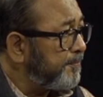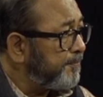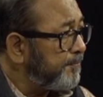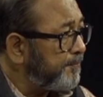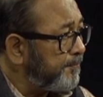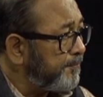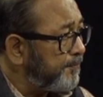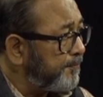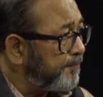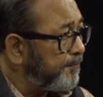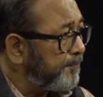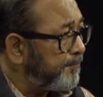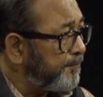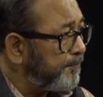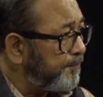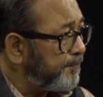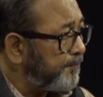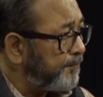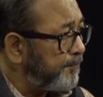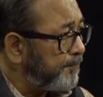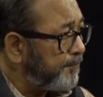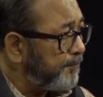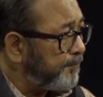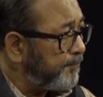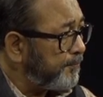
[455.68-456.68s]

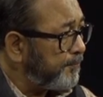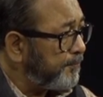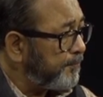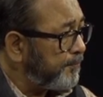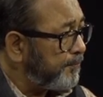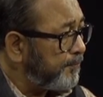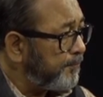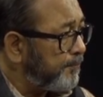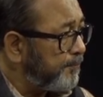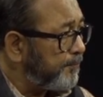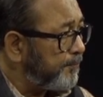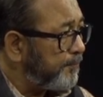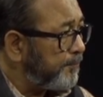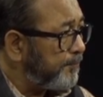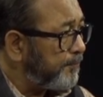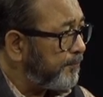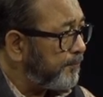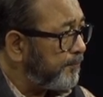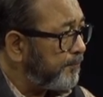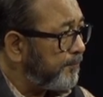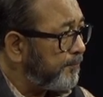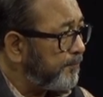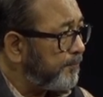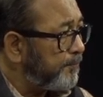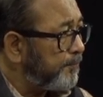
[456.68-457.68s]

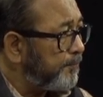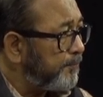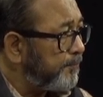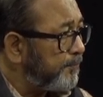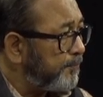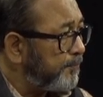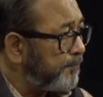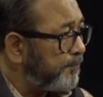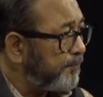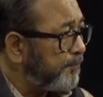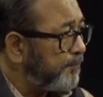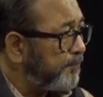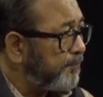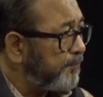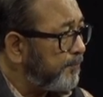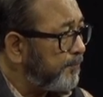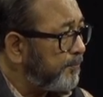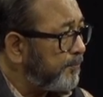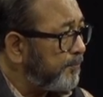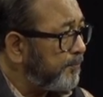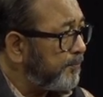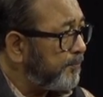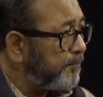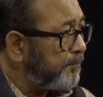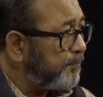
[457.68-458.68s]

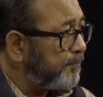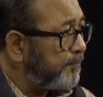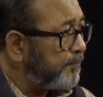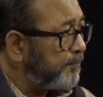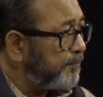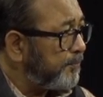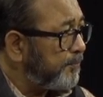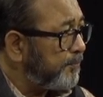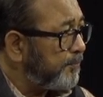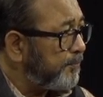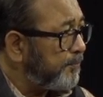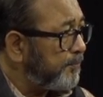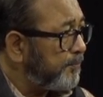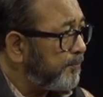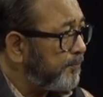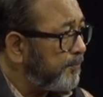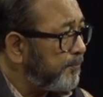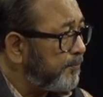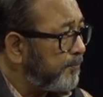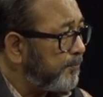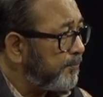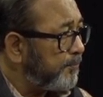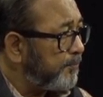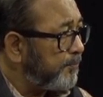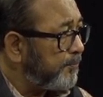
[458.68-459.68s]

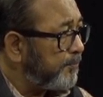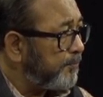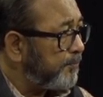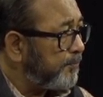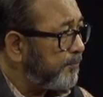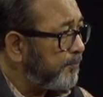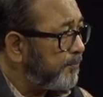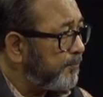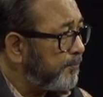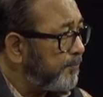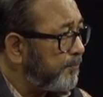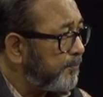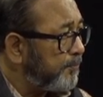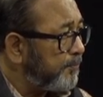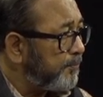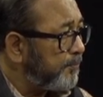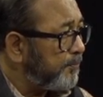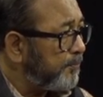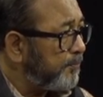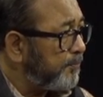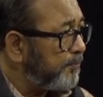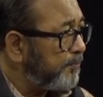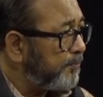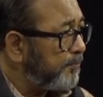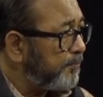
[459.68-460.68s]

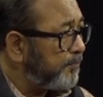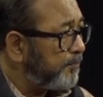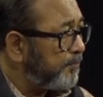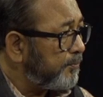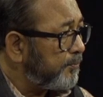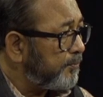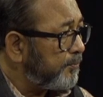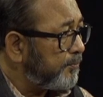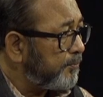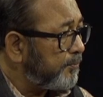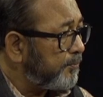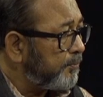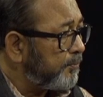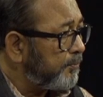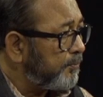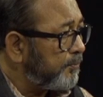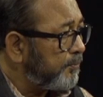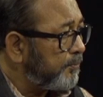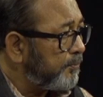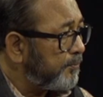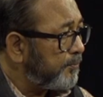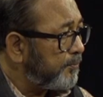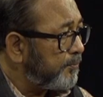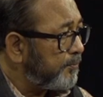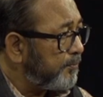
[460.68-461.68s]

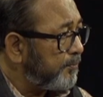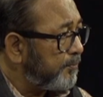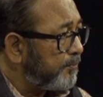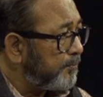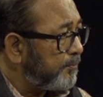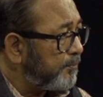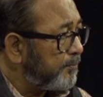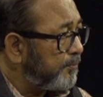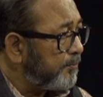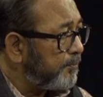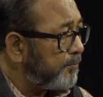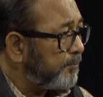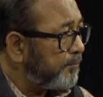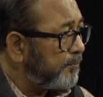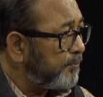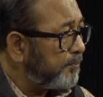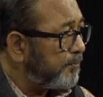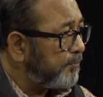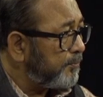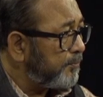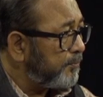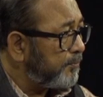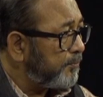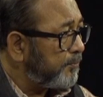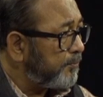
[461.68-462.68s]
(not speaking)